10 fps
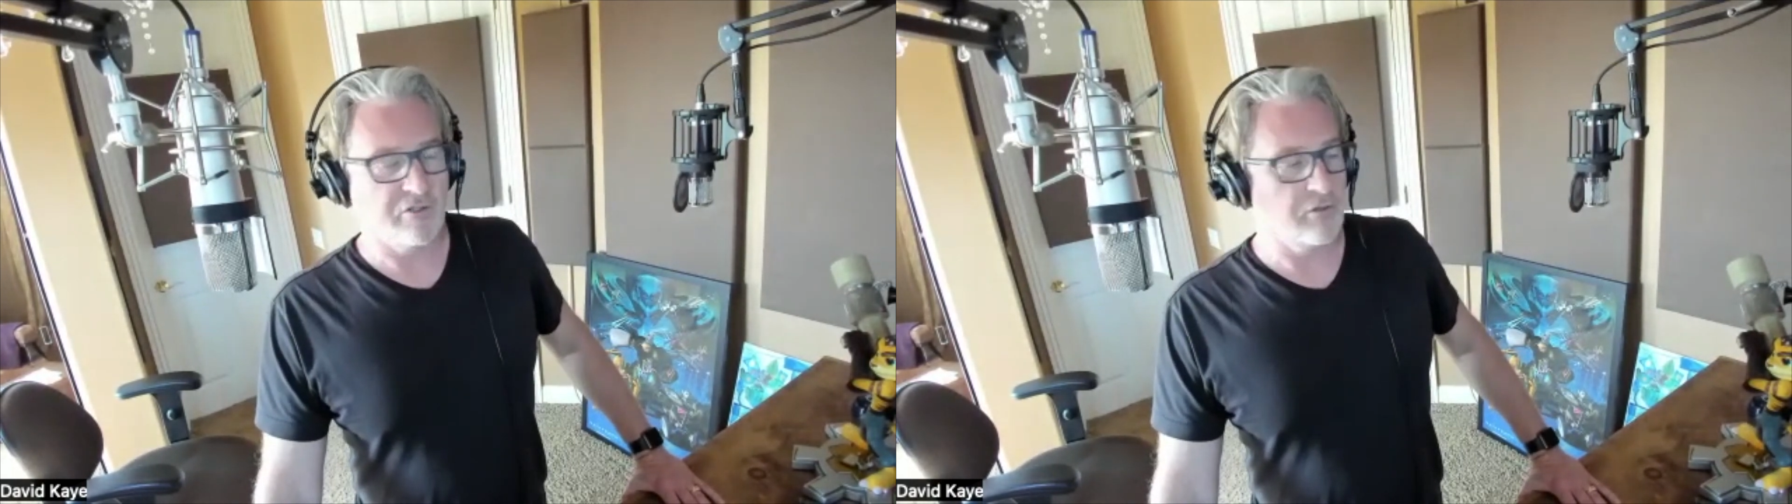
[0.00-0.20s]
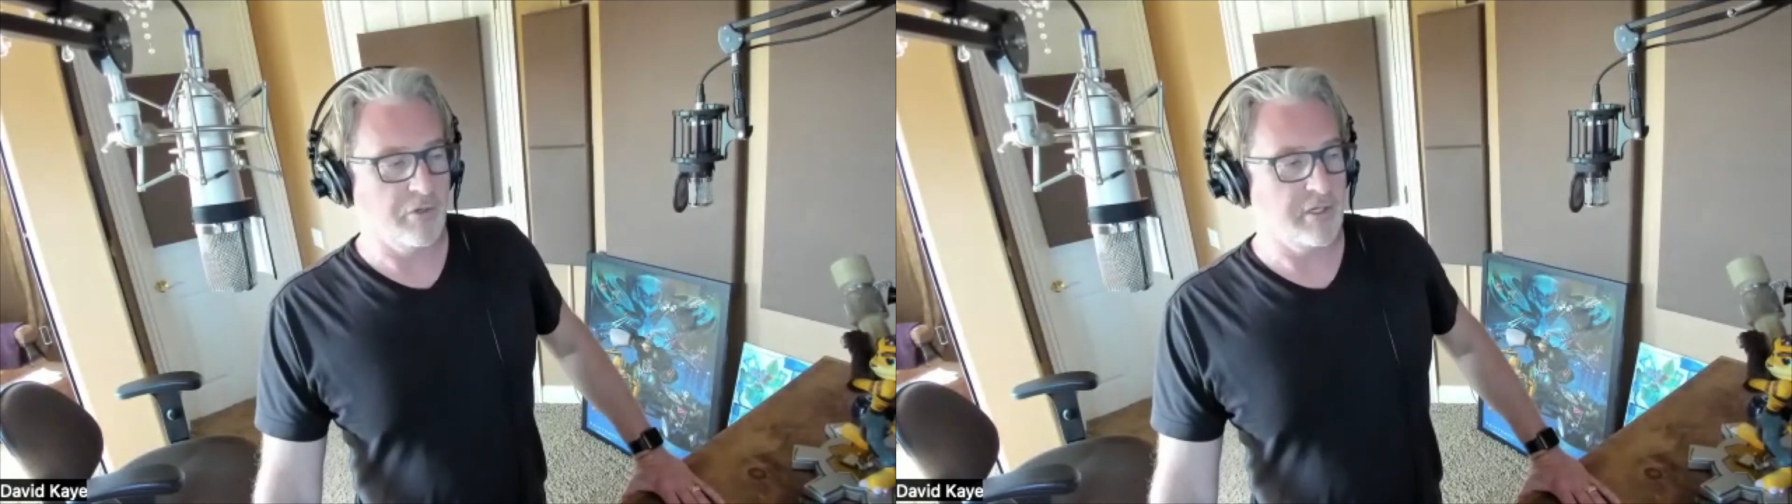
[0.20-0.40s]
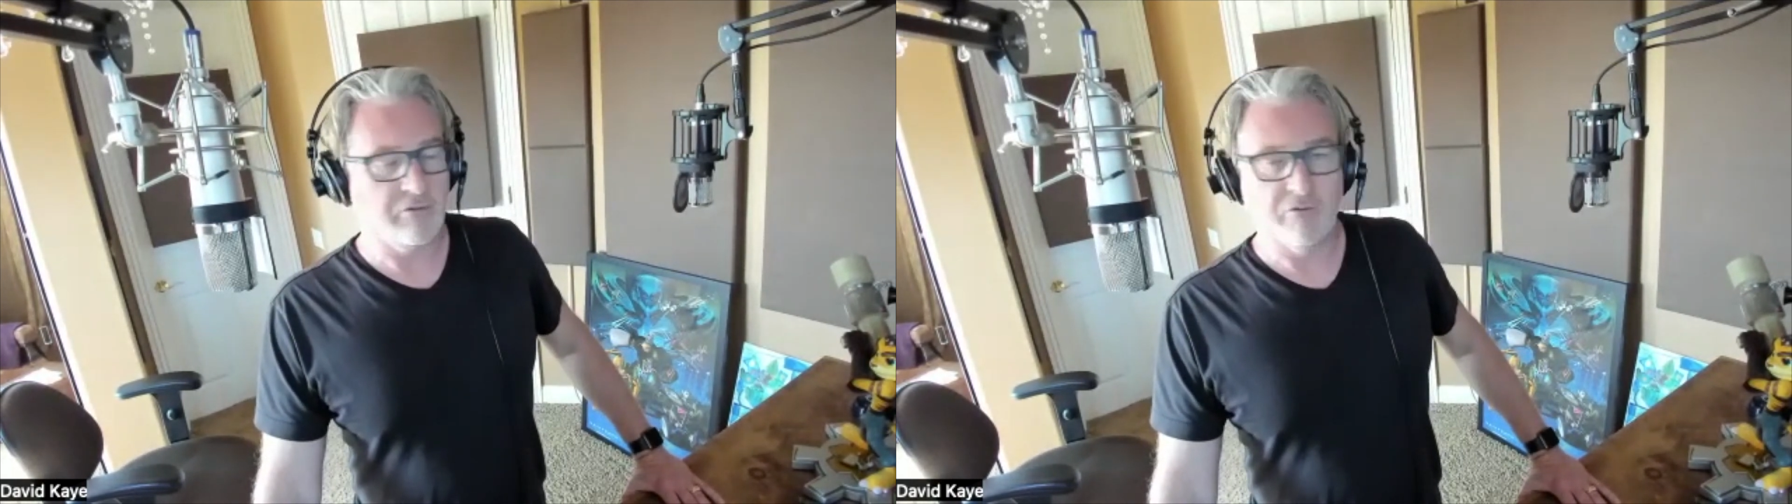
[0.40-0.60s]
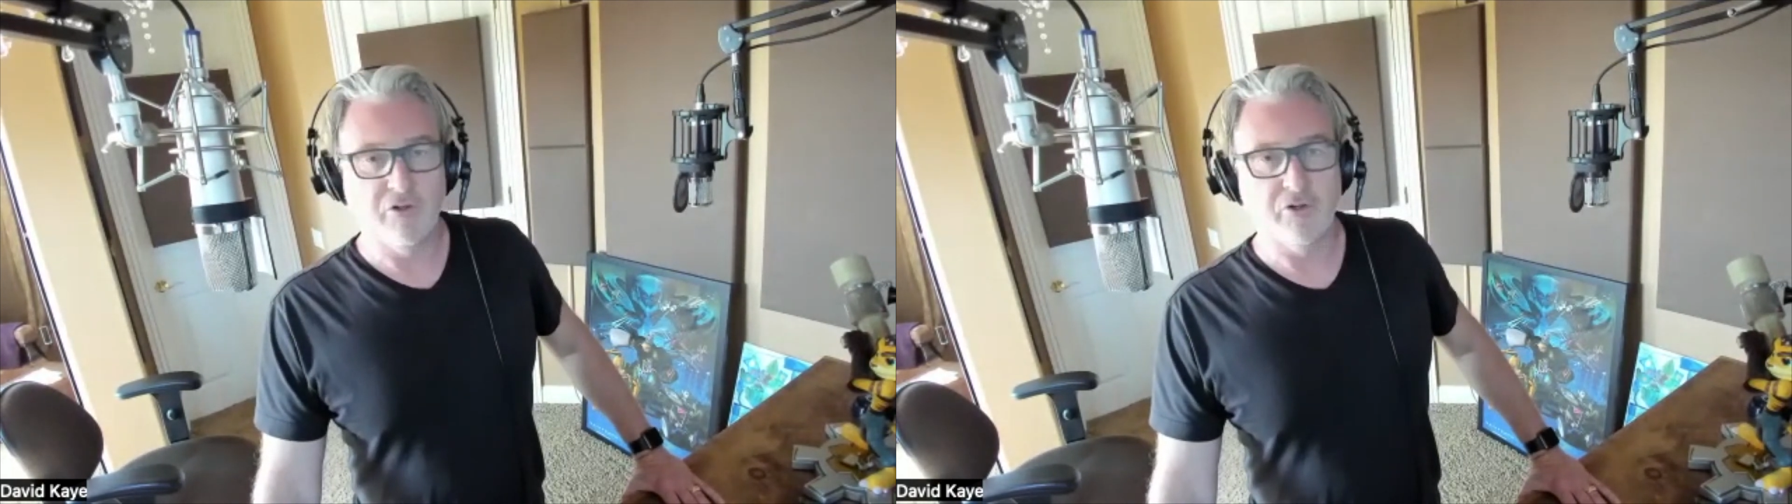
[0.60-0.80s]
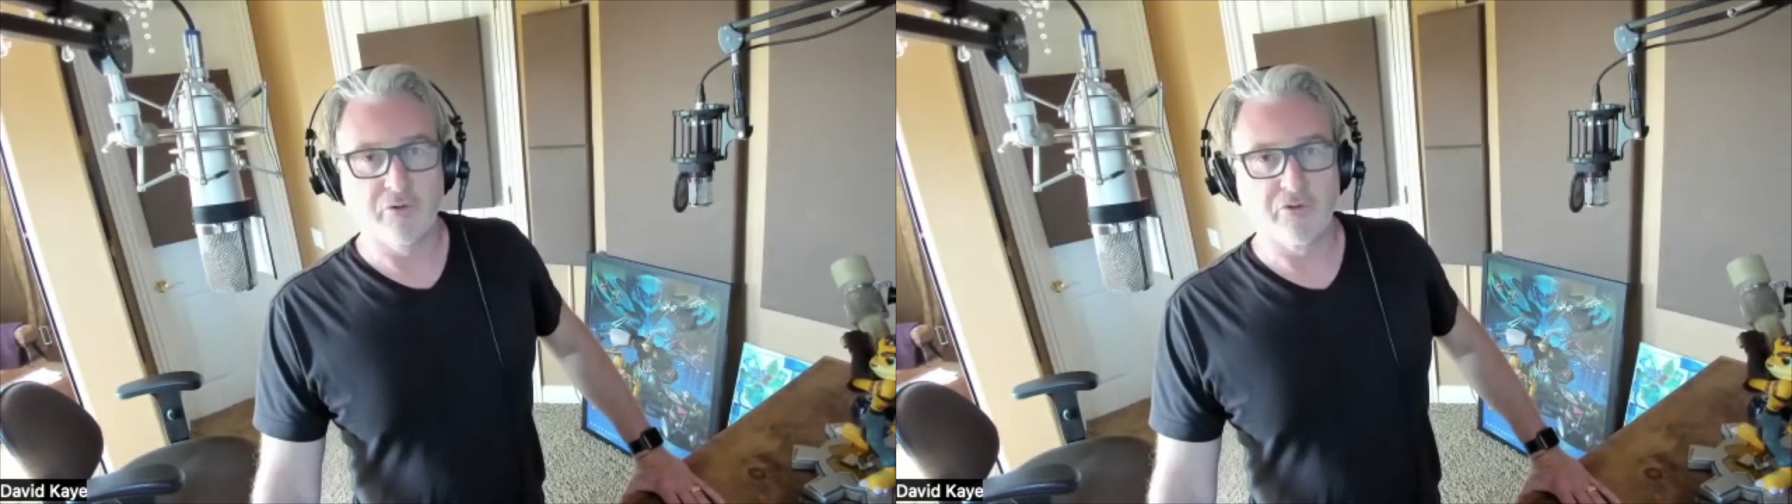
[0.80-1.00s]
The only way you
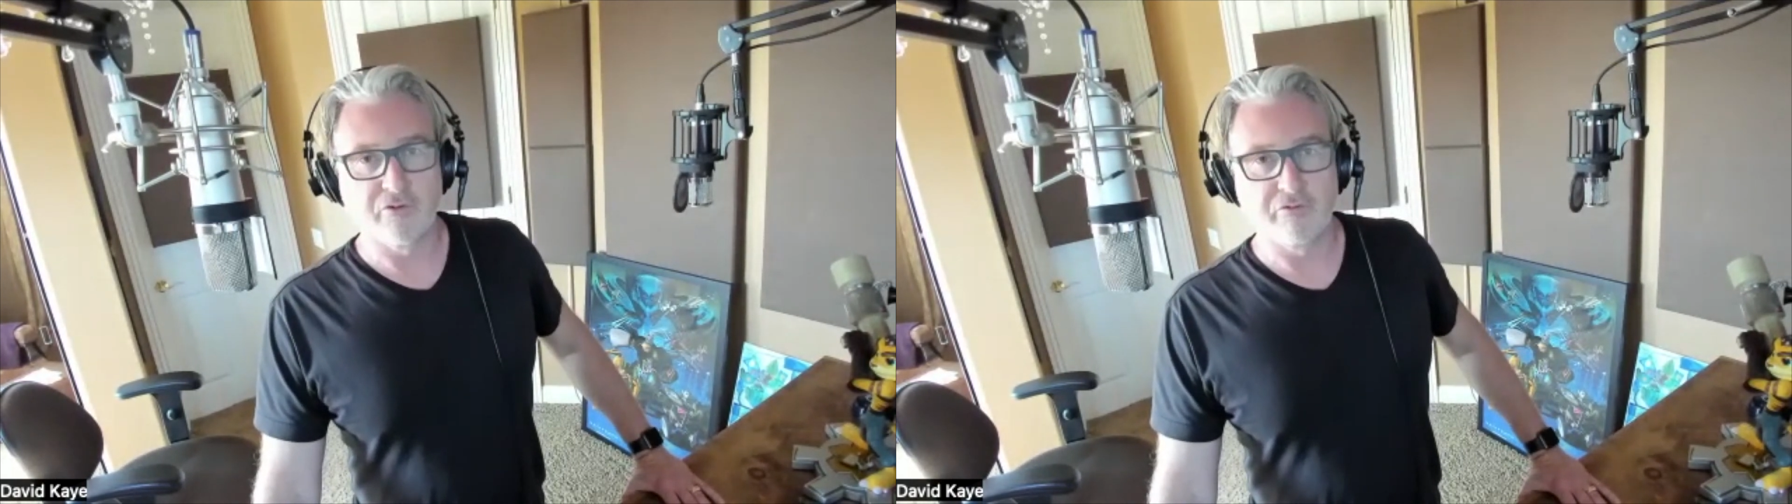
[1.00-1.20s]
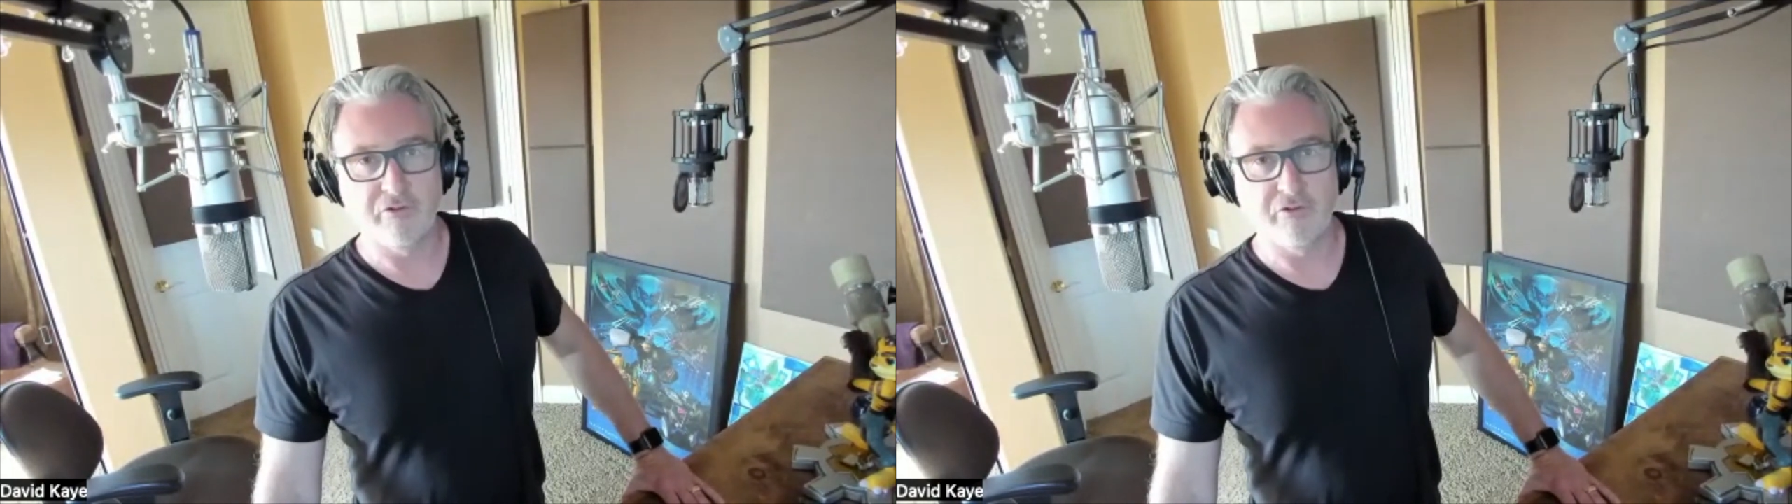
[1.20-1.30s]
knew was if